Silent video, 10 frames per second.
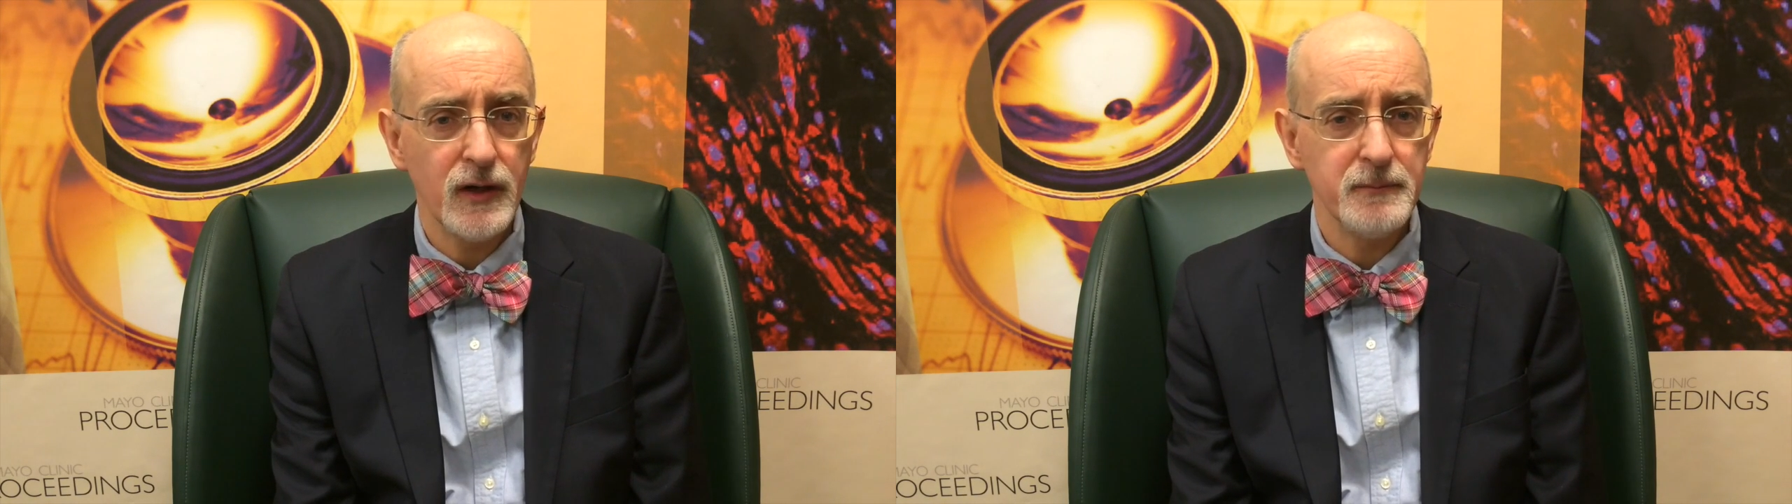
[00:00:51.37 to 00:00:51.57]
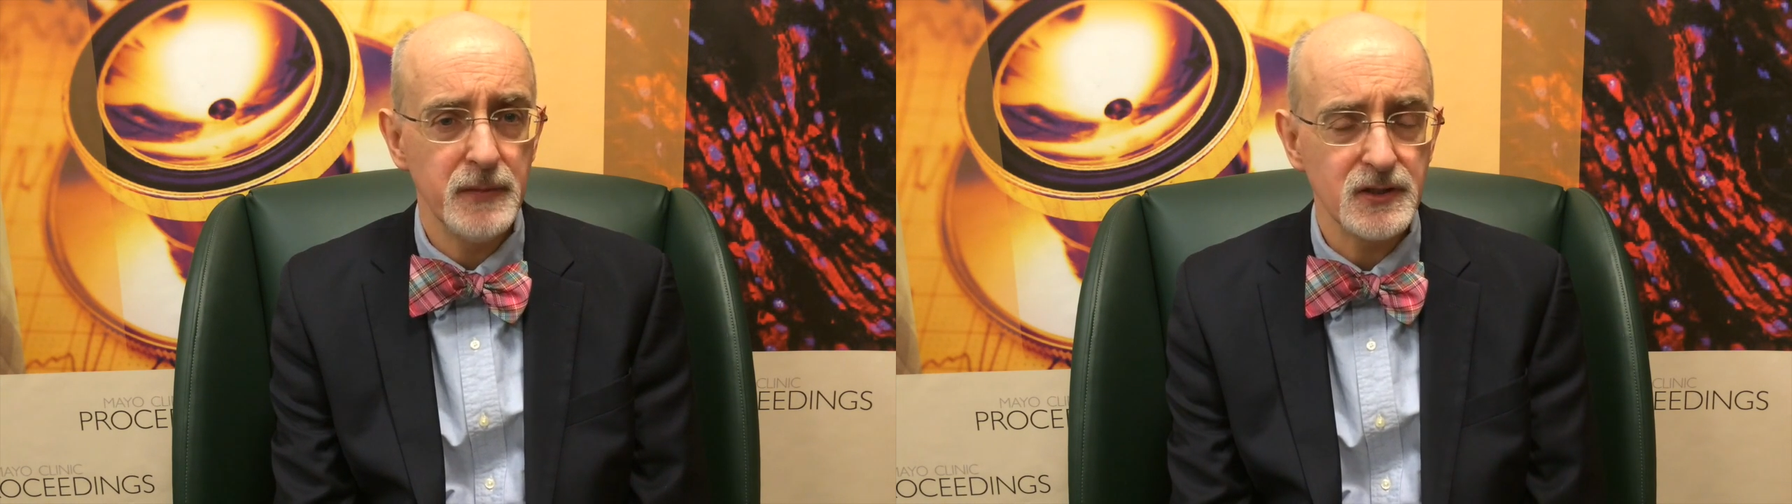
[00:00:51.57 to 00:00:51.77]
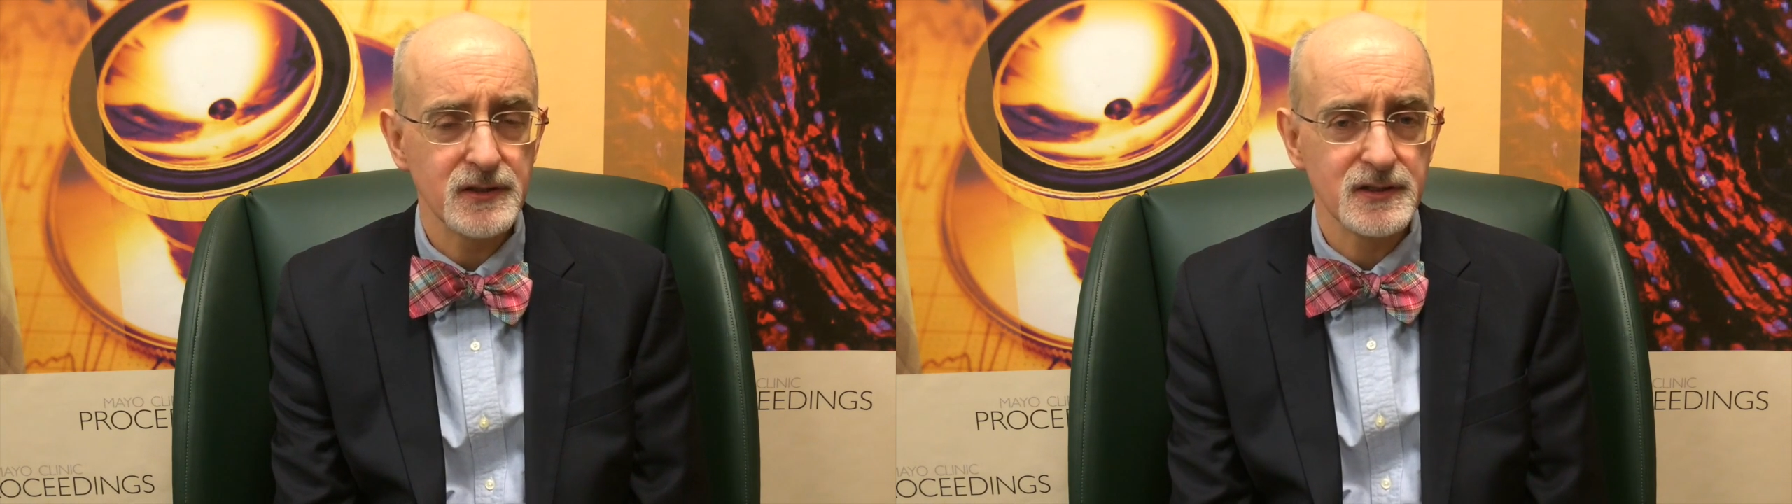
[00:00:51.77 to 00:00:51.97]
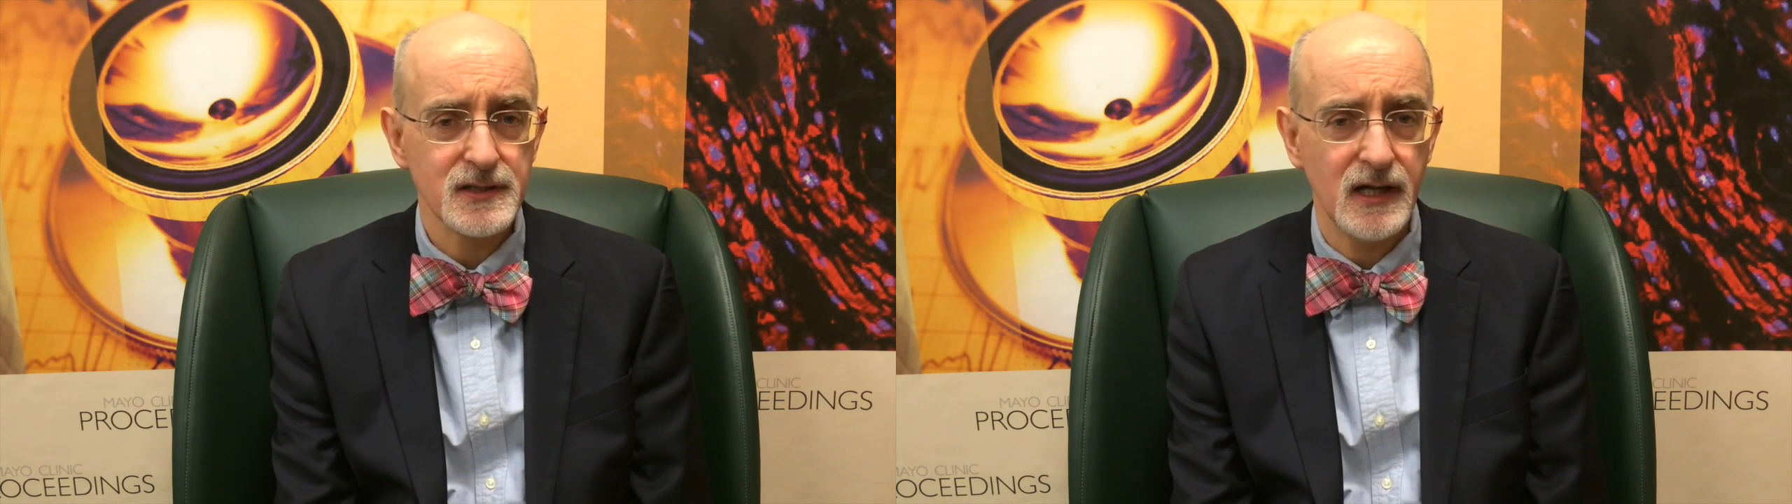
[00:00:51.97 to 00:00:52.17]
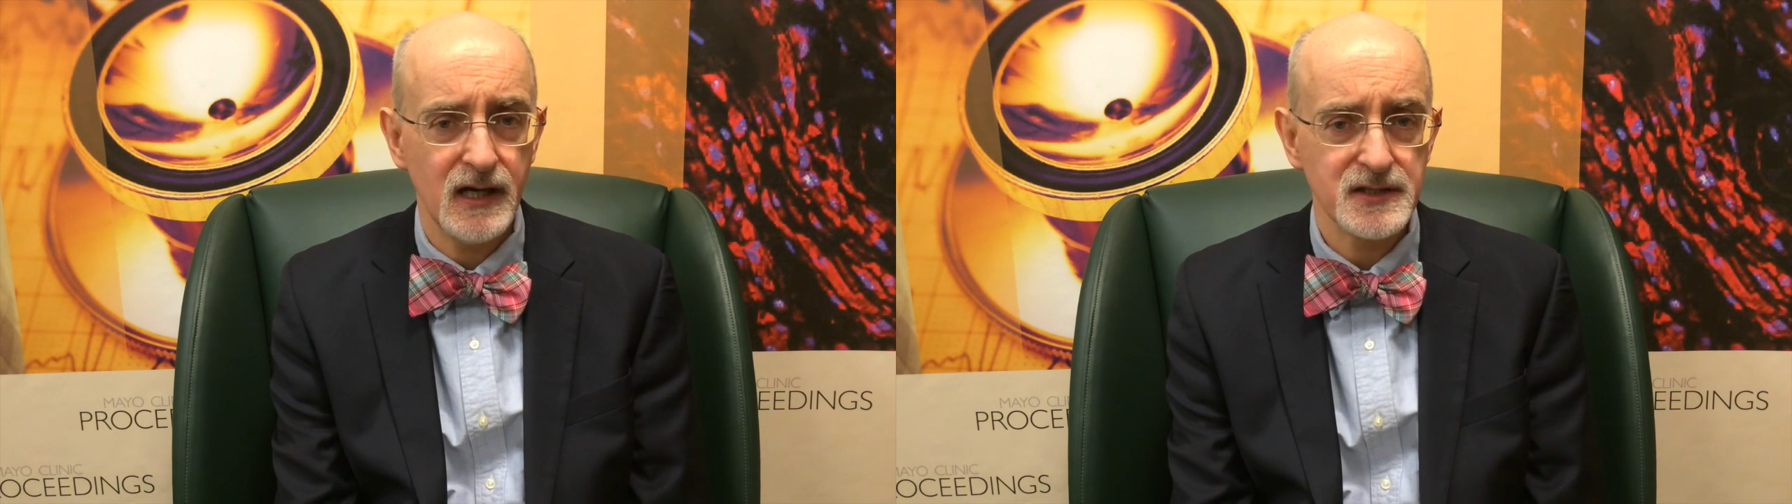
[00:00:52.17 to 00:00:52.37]
admissions to
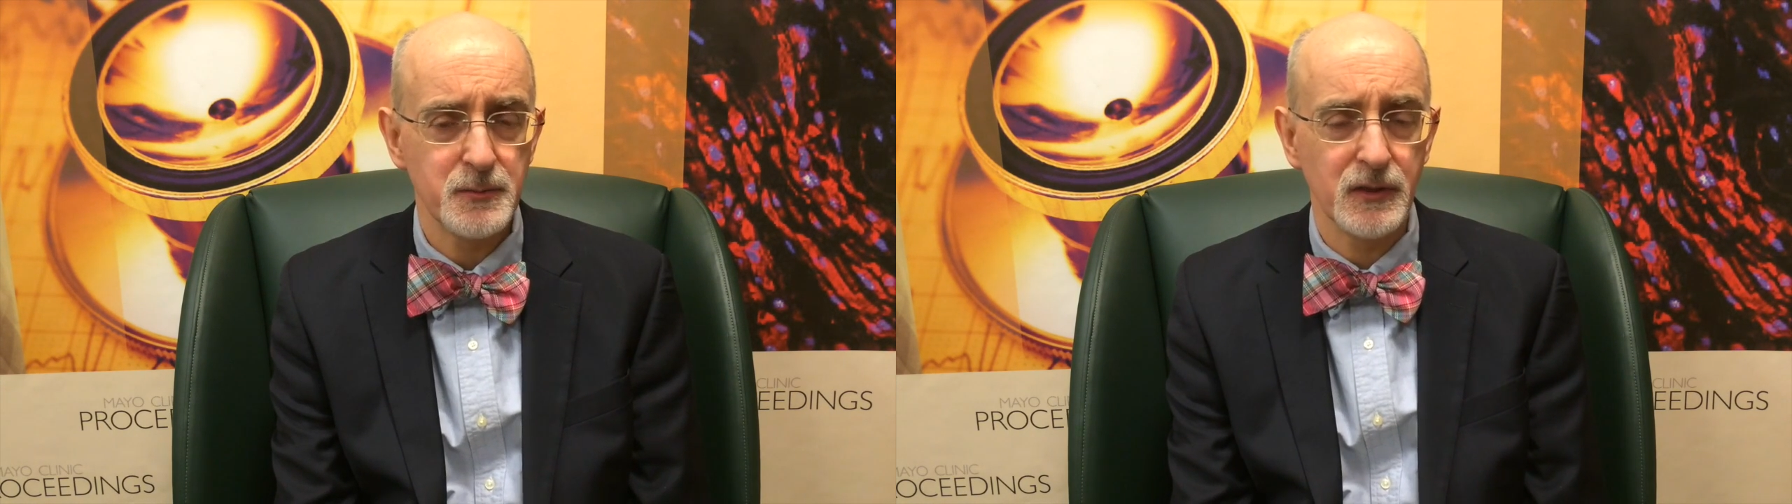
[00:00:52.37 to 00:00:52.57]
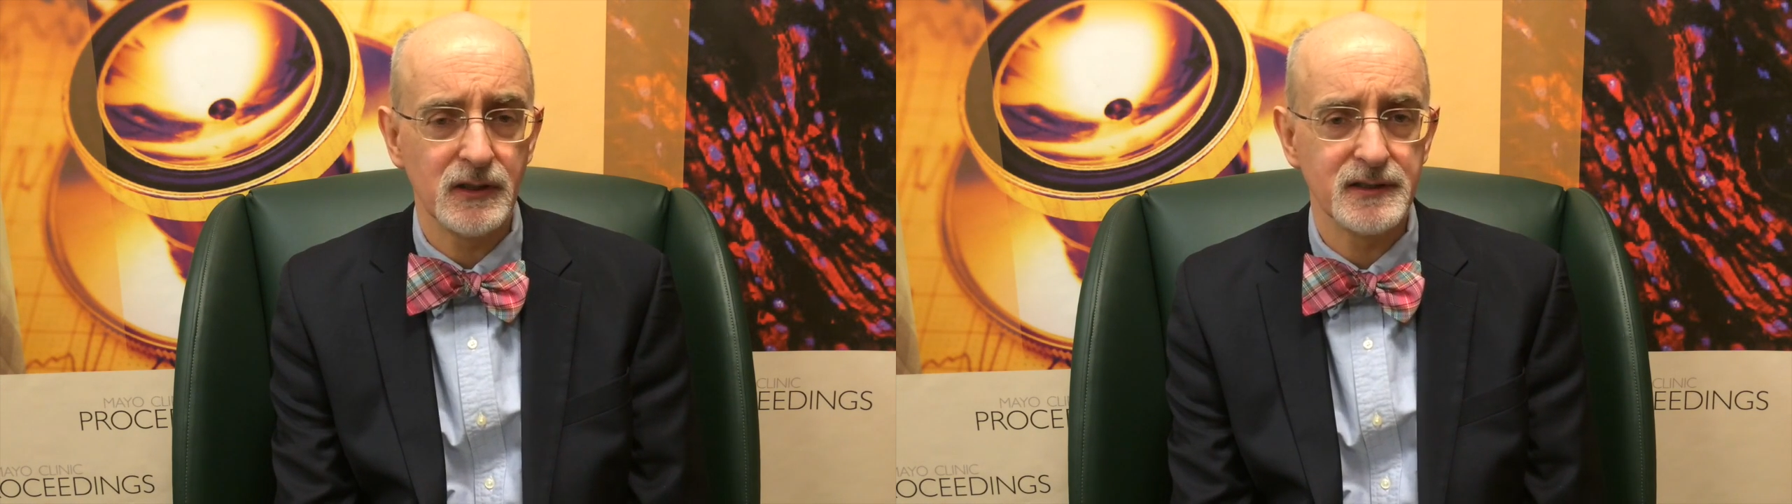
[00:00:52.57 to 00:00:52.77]
hospital